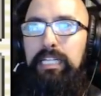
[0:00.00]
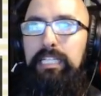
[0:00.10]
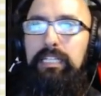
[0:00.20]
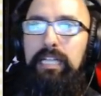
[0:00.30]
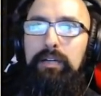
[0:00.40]
I
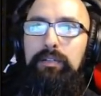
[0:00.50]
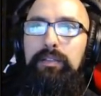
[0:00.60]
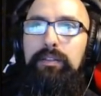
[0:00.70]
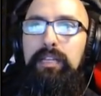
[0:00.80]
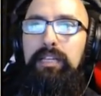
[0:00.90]
need to now
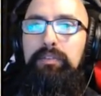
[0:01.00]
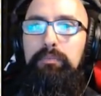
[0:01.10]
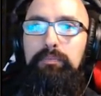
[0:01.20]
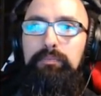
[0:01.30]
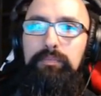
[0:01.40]
think of a
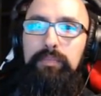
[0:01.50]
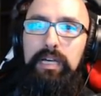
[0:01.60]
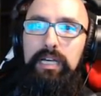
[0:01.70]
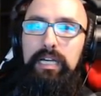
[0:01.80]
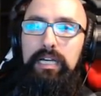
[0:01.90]

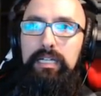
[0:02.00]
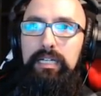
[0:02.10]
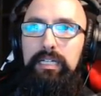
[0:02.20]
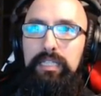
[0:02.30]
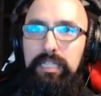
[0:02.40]

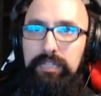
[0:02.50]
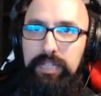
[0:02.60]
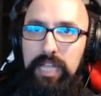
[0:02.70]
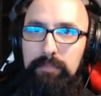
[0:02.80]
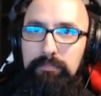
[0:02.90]
think of
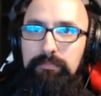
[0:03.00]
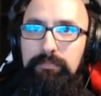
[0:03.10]
a name.